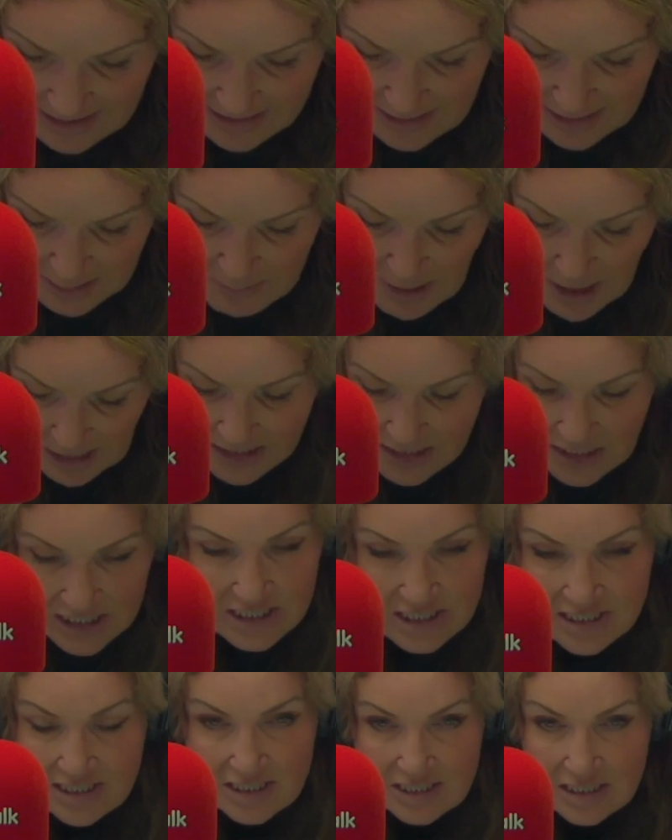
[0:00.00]
I think
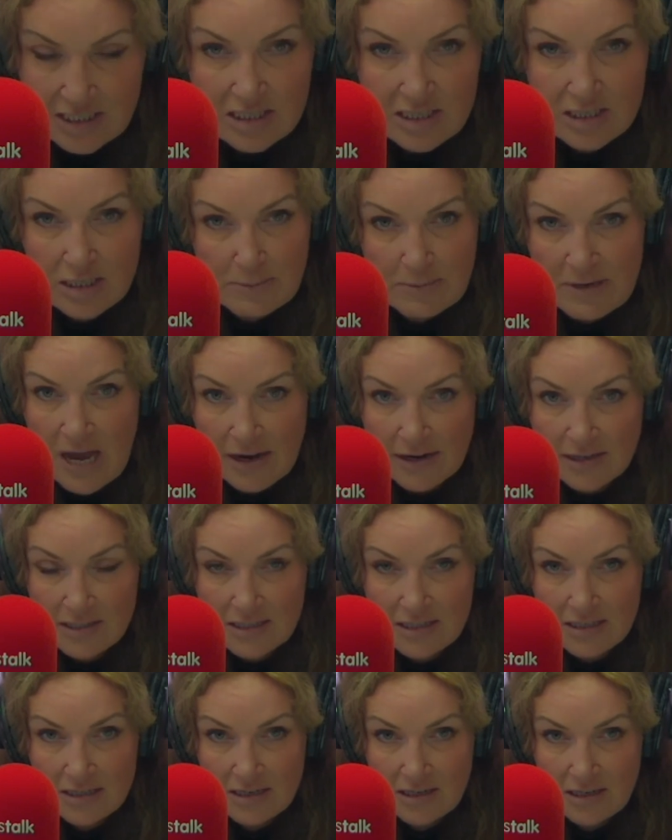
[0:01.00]
politicians did this, to be
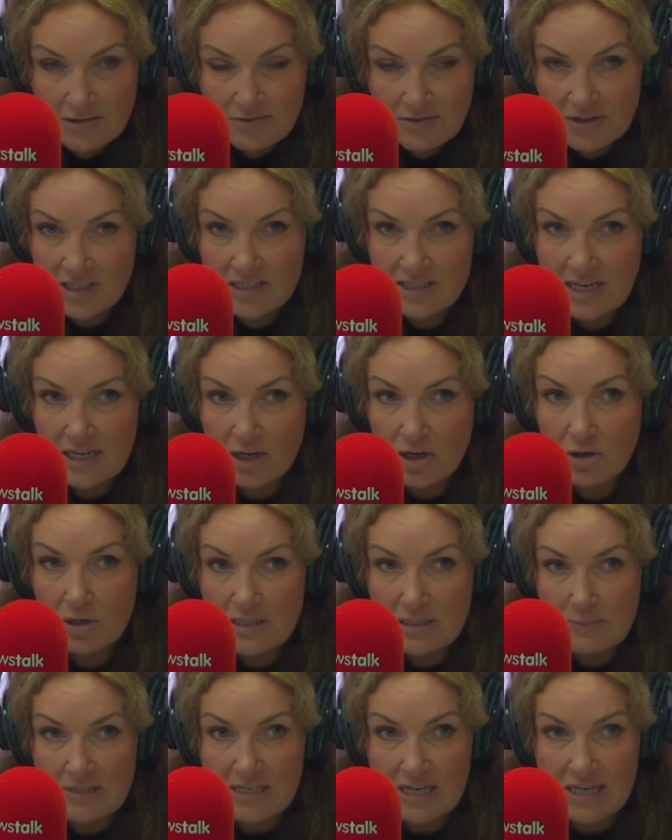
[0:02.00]
honest, for the sake of
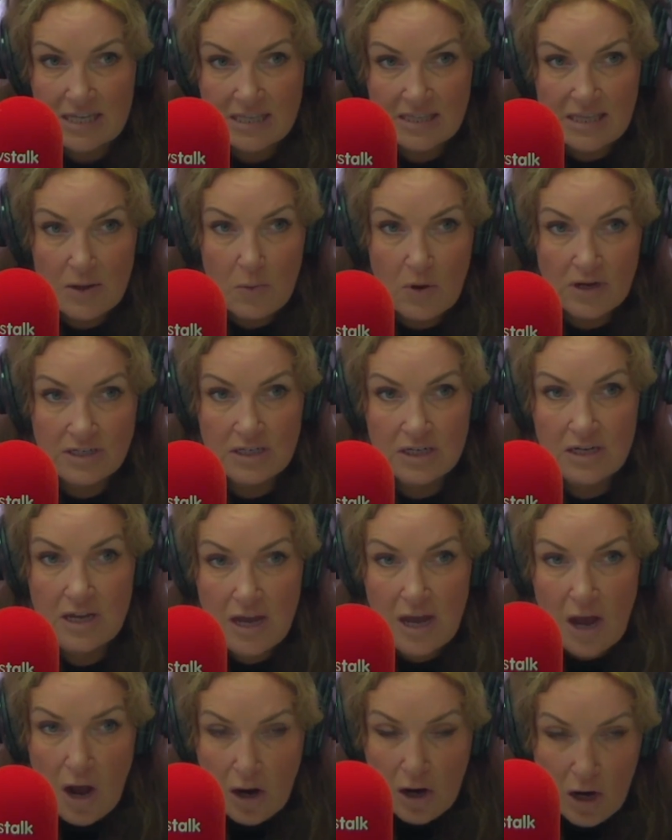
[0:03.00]
Christmas. I think they want to
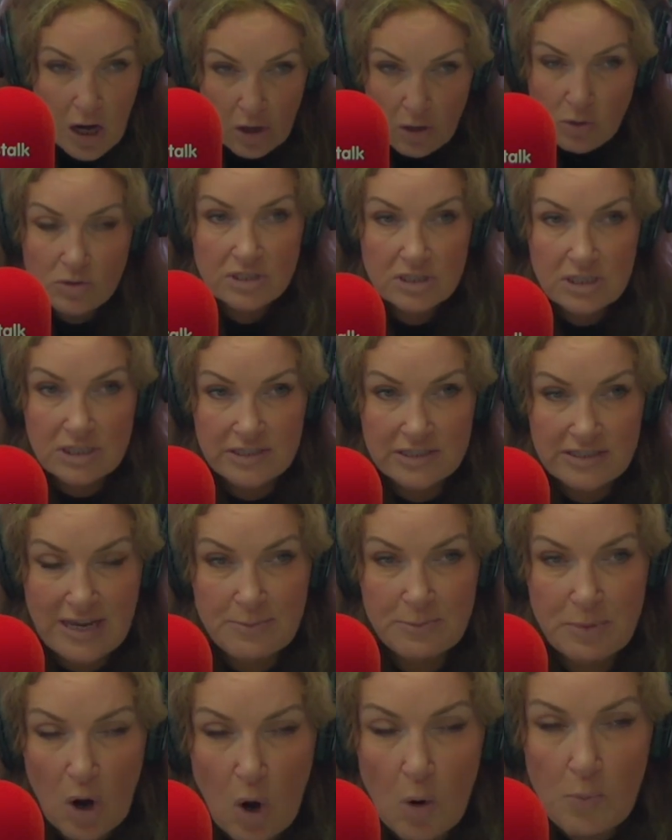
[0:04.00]
close till
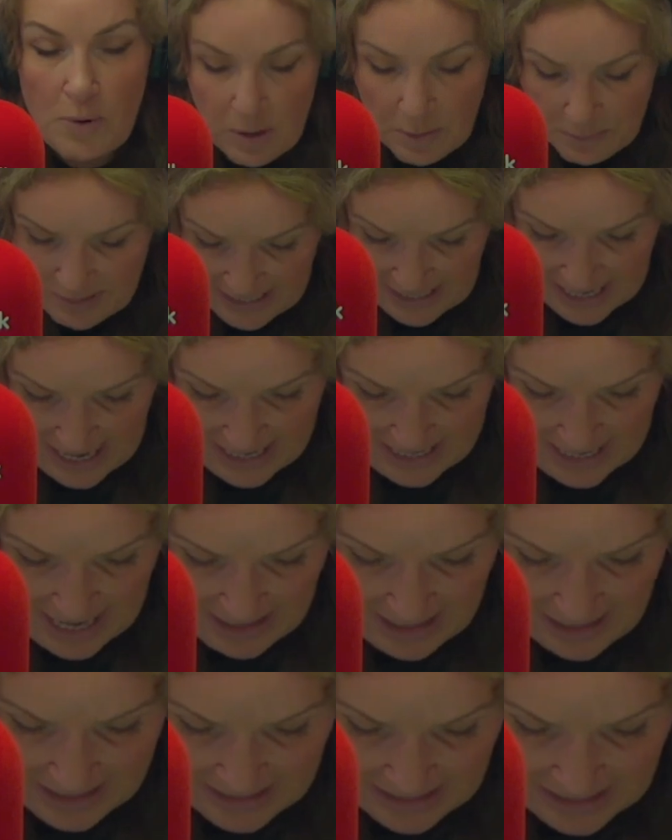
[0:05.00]
December, open up again.
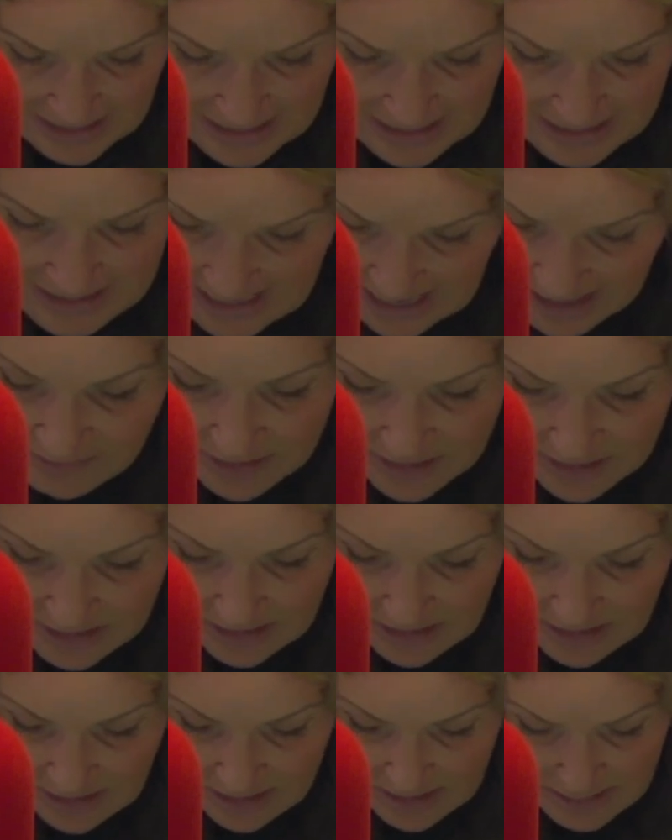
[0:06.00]
And I think Neffet,
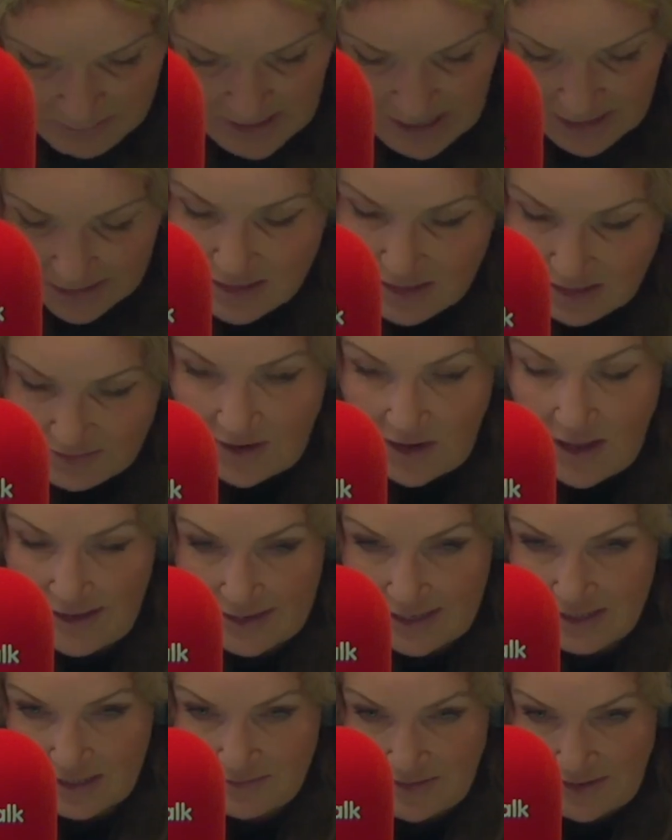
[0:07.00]
to be honest, are
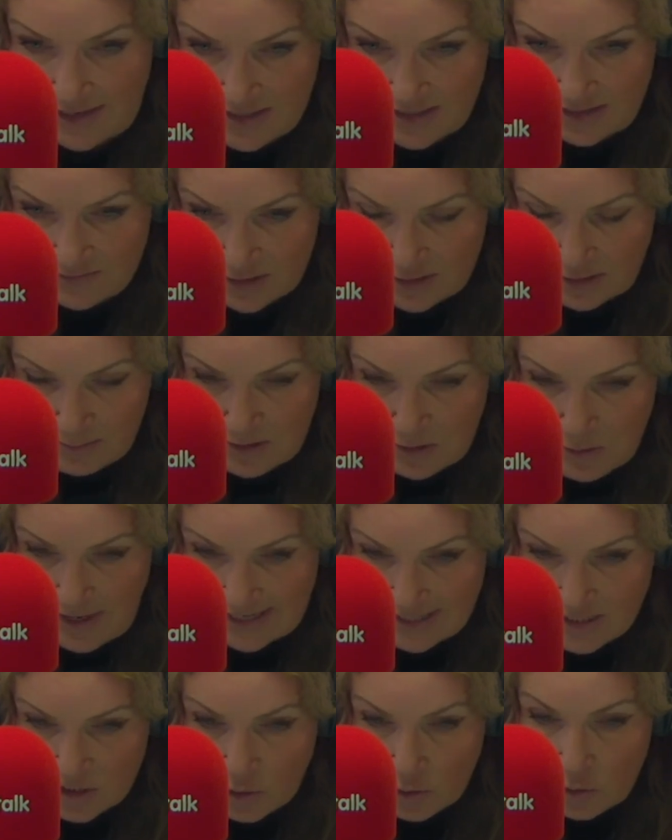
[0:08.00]
flying in the face of the W
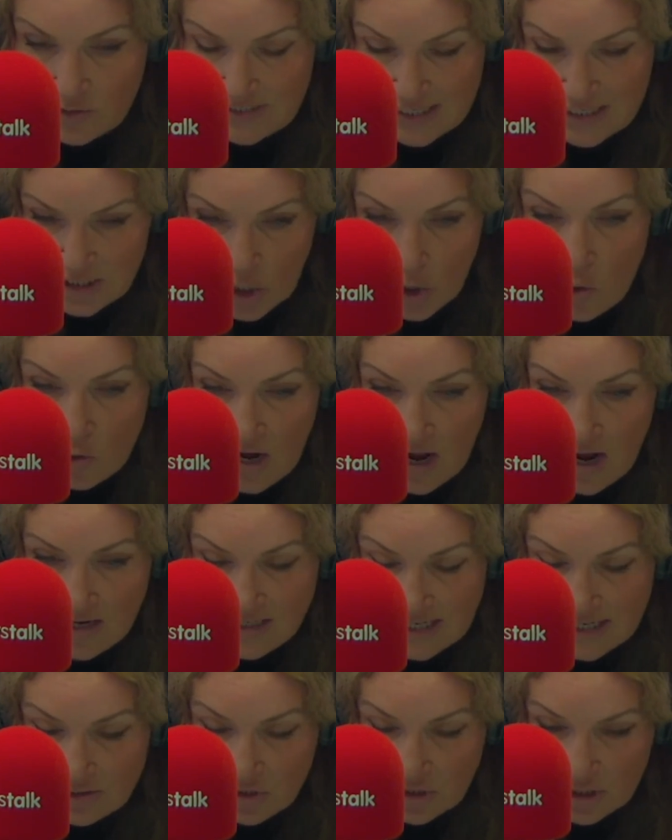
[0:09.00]
H O, who say don't lock
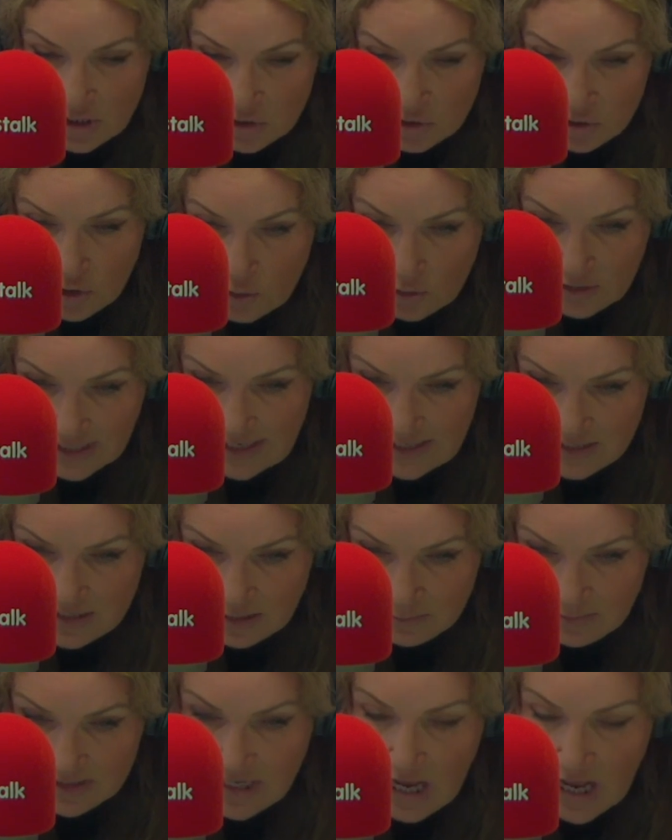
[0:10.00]
down to control case
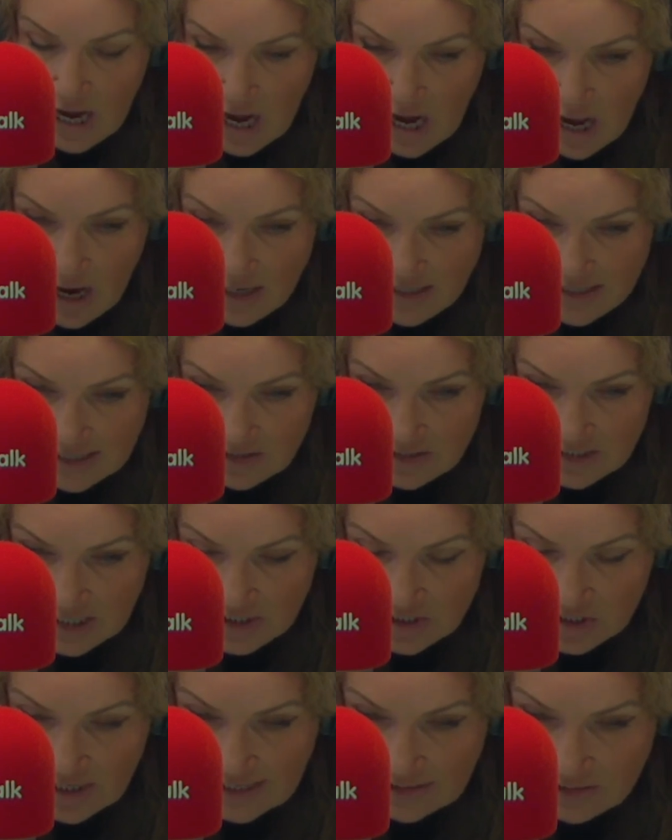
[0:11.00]
numbers, lock down to
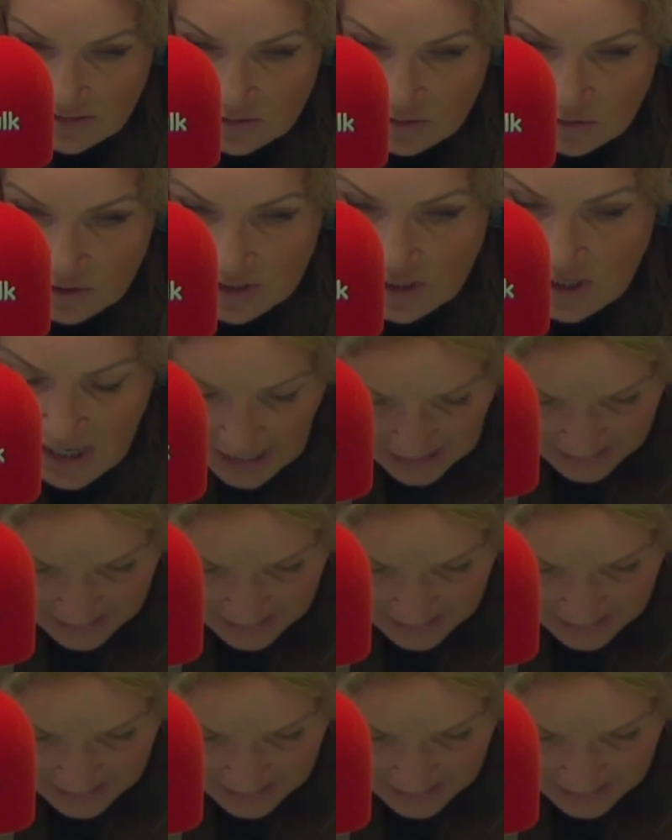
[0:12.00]
get your house in order.